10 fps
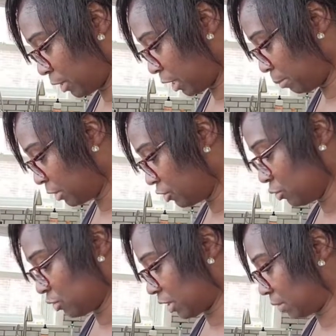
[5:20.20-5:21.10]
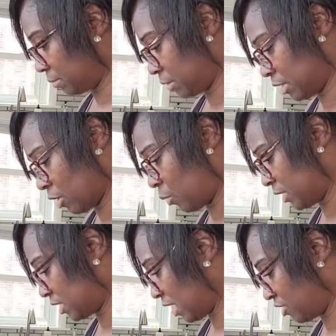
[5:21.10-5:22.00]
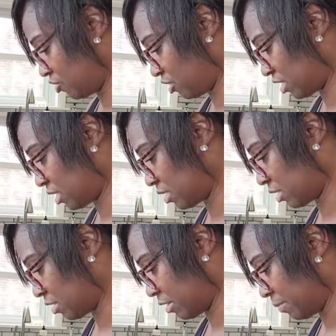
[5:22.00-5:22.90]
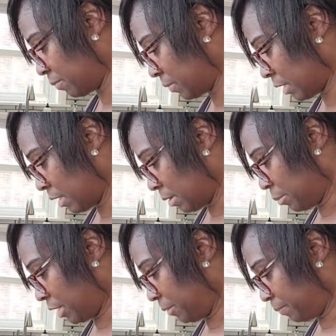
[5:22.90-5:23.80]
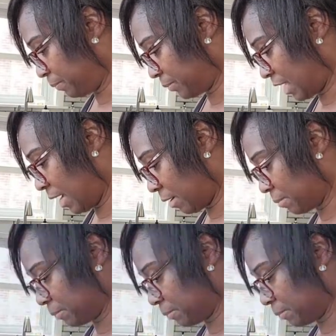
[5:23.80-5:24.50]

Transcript: it up and use it. It always tastes just as good. But yeah,